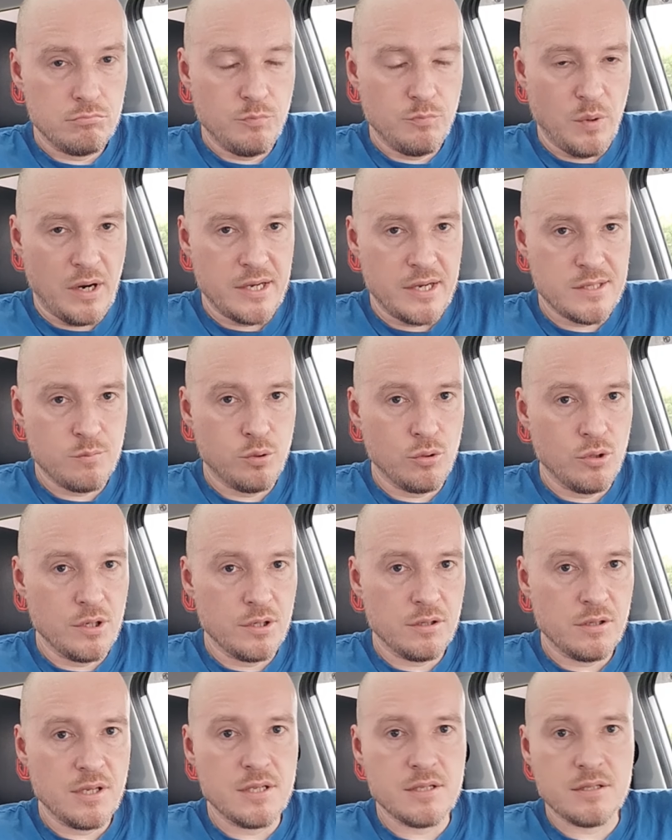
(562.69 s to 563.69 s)
price
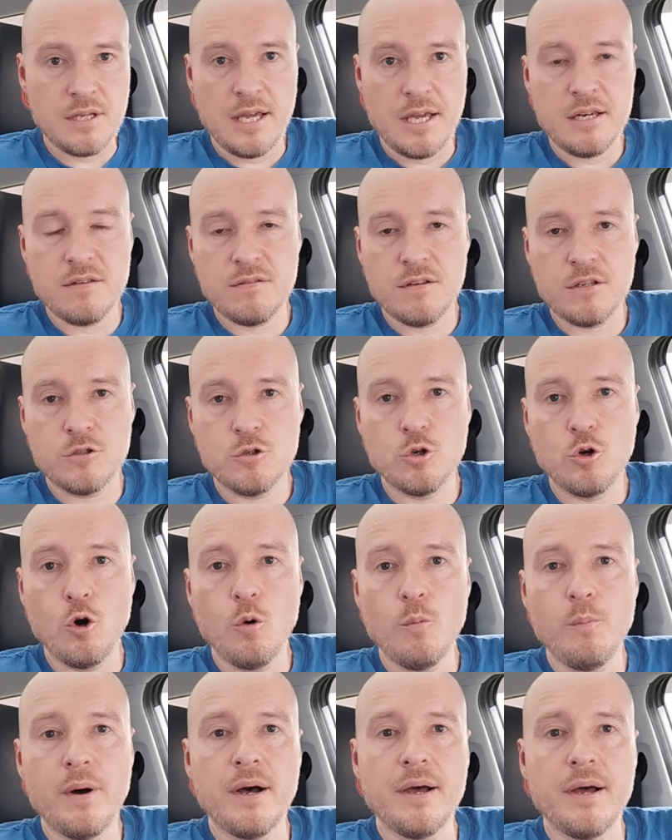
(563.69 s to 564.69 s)
point is anything to
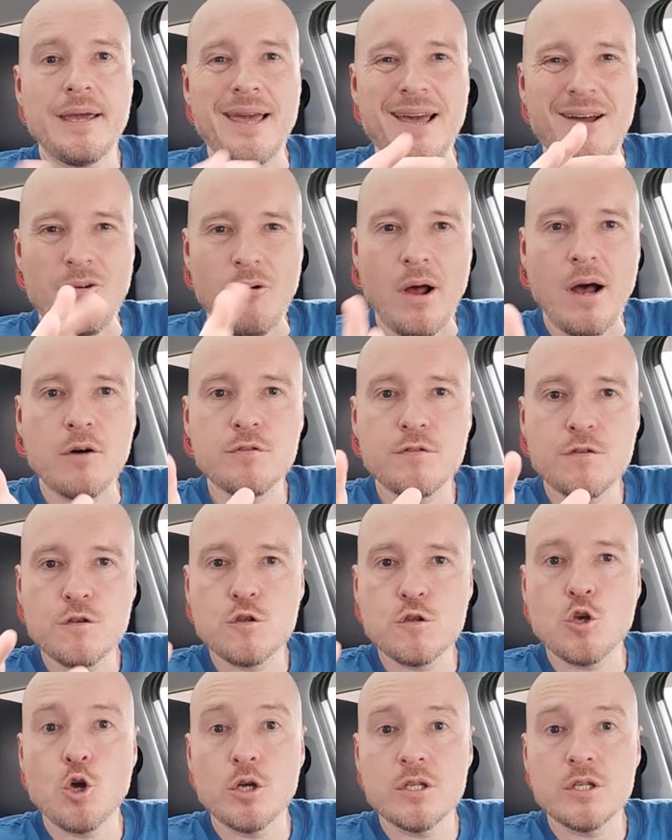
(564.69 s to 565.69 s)
go by, around
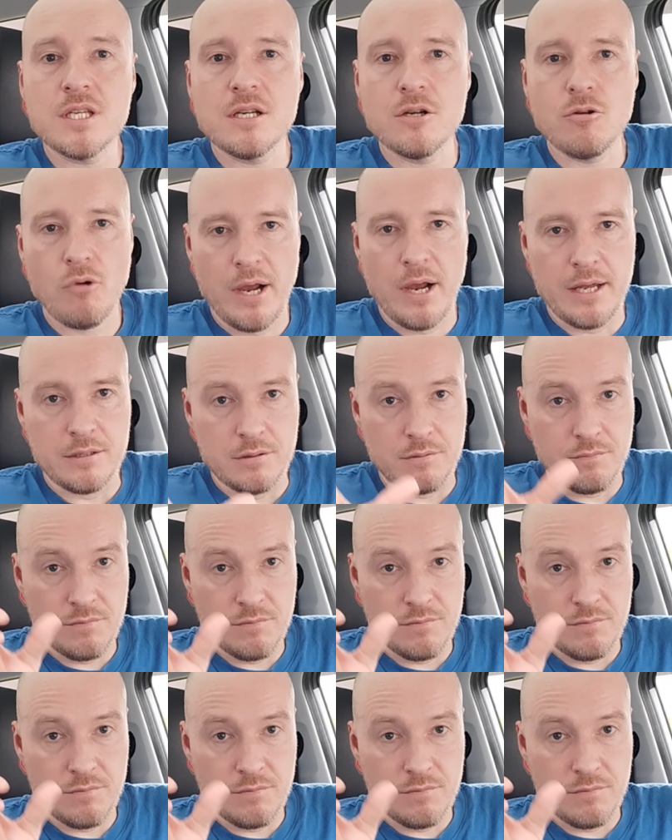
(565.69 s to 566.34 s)
30 grand.